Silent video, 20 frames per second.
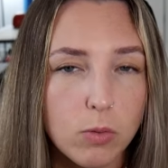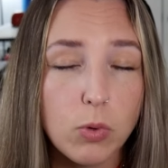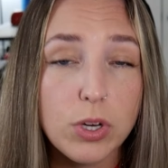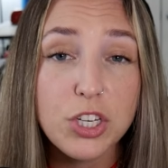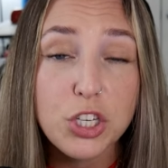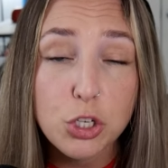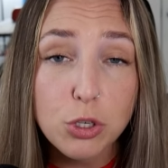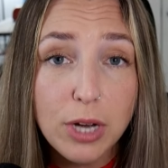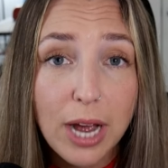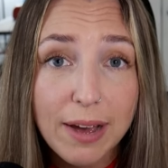We
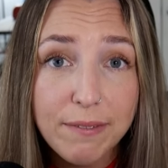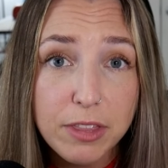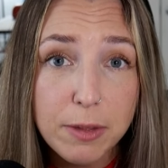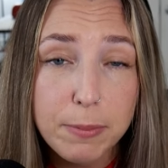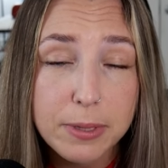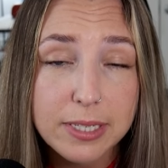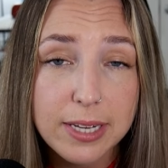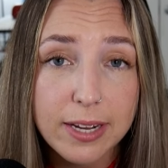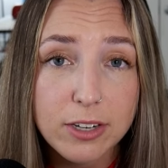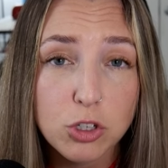do have the
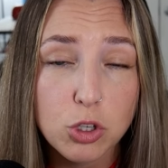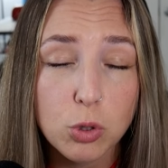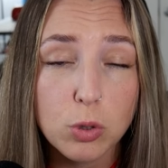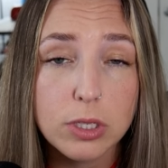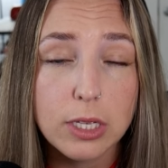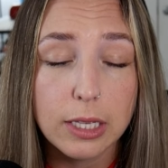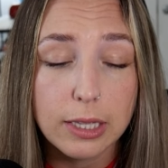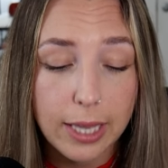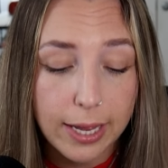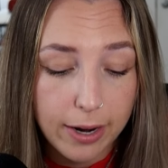potential
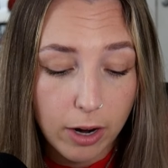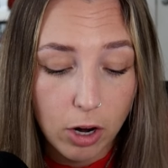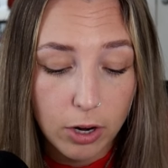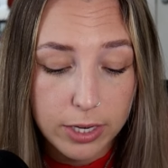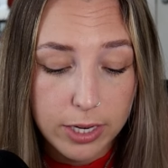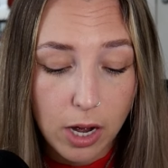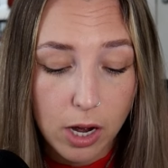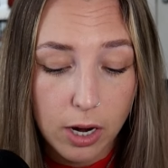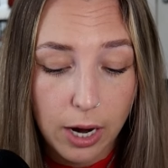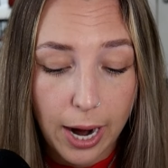to let our
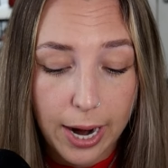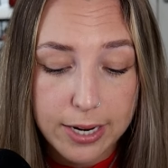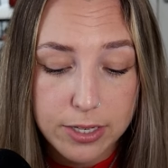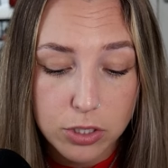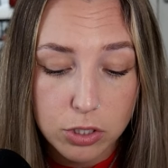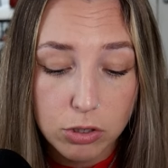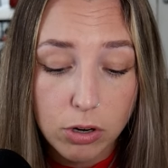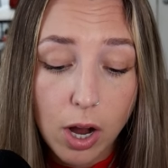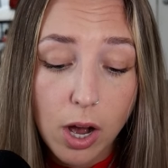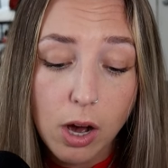young guys
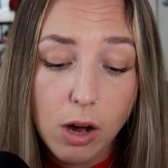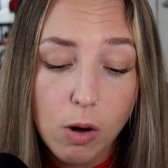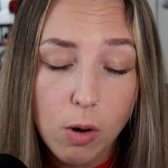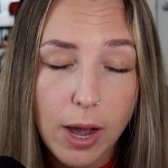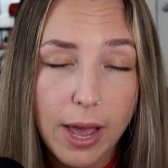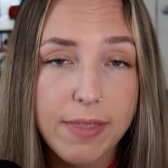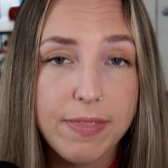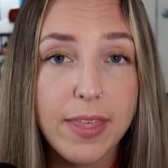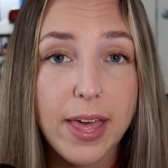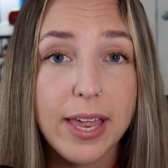grow
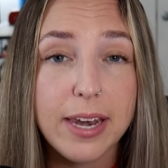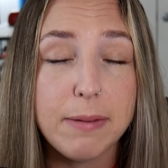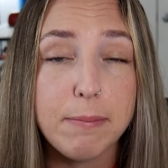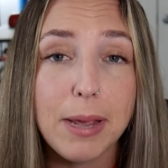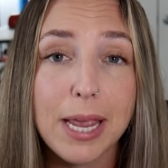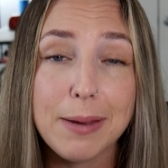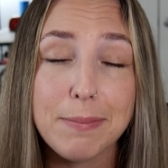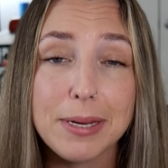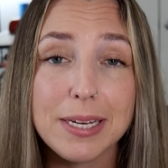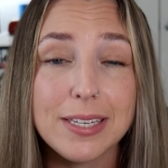and then
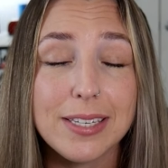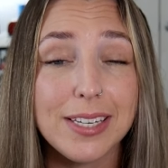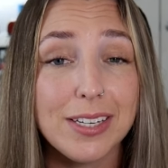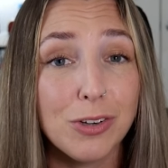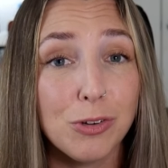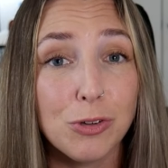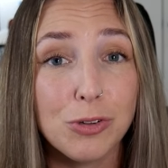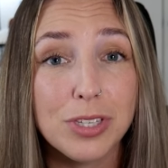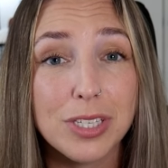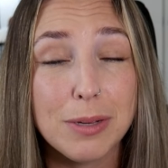maybe
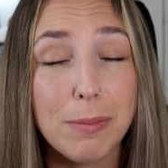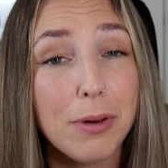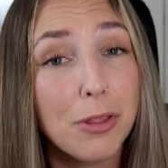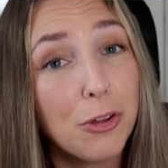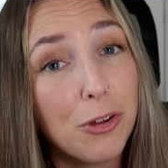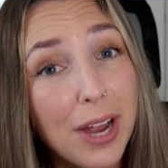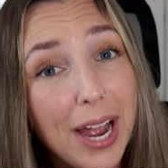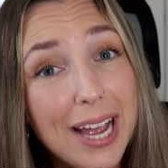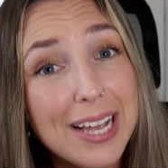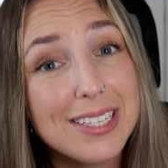deal some
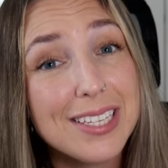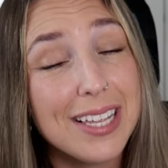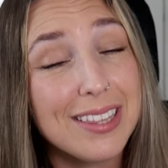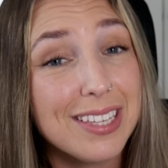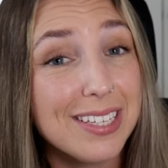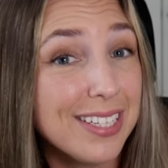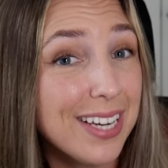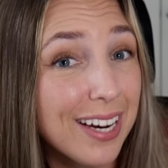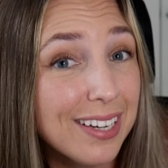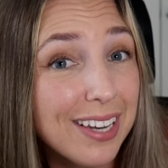other guys at the
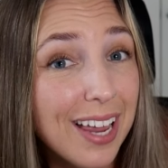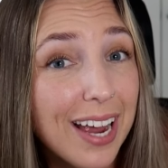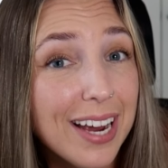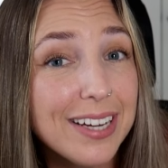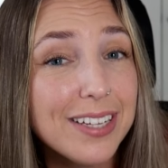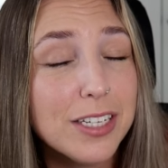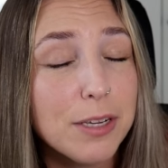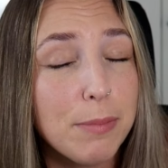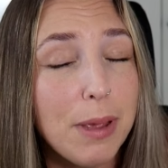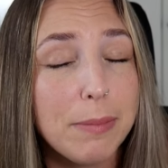deadline
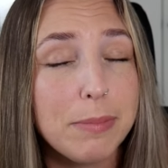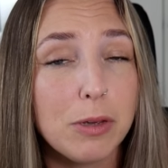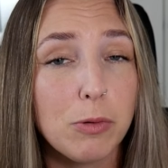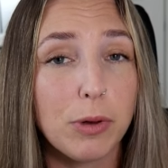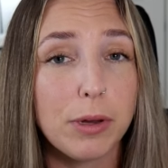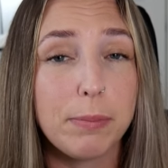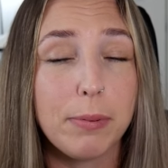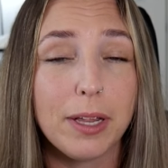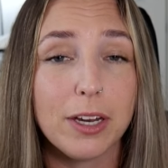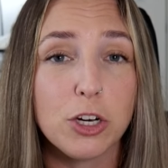to maybe
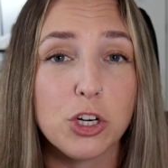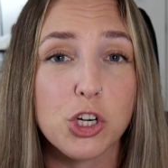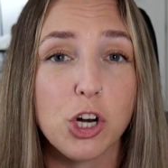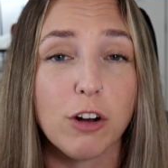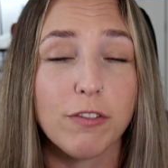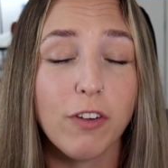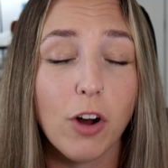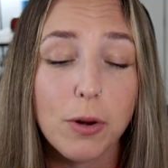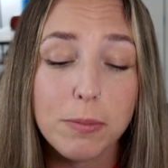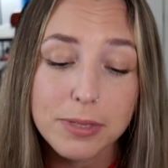replenish our
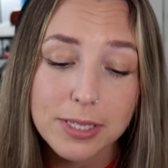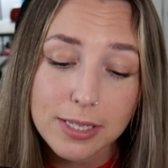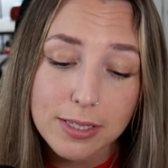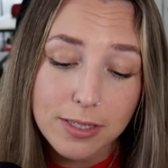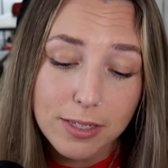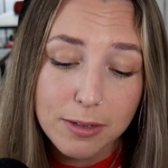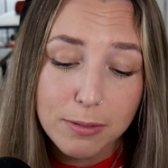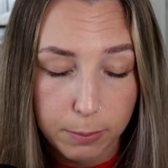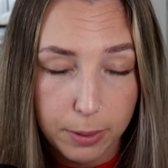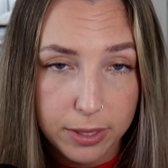farm
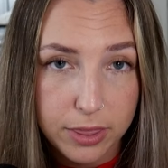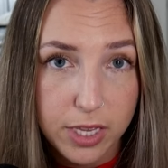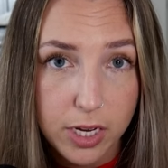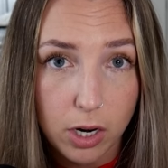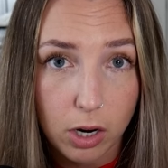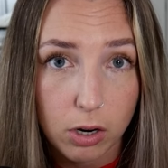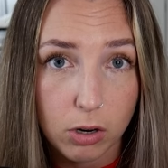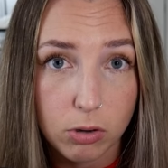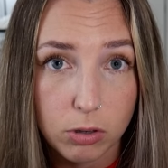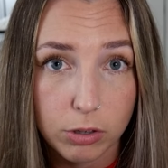system. I think
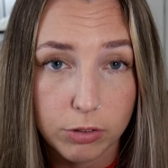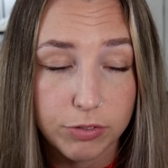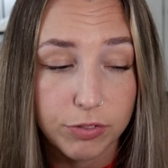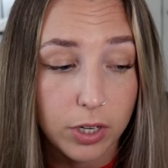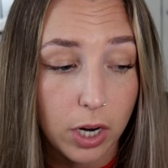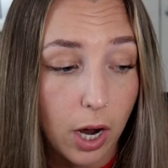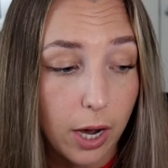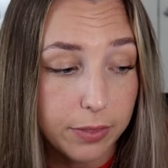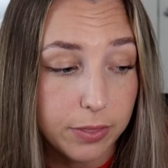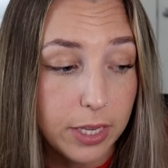our owner
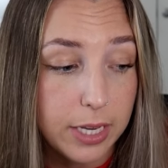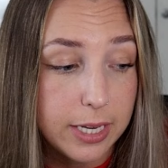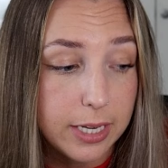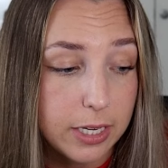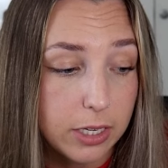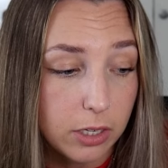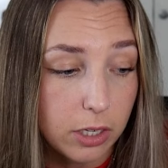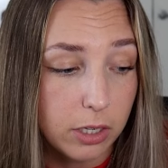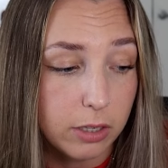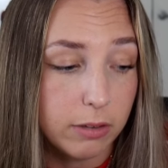forgot that
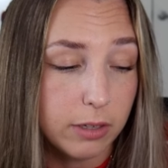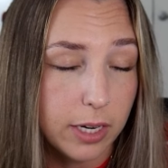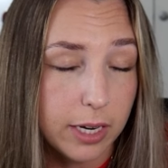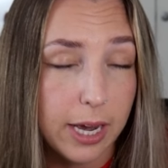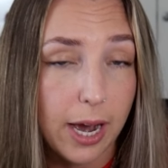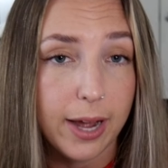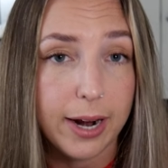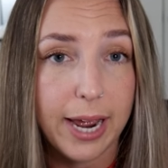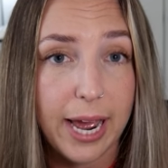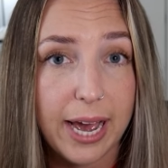you you
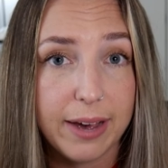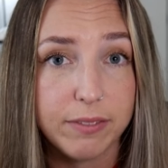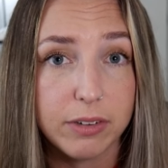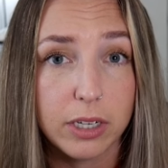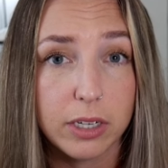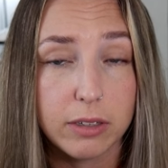gotta have a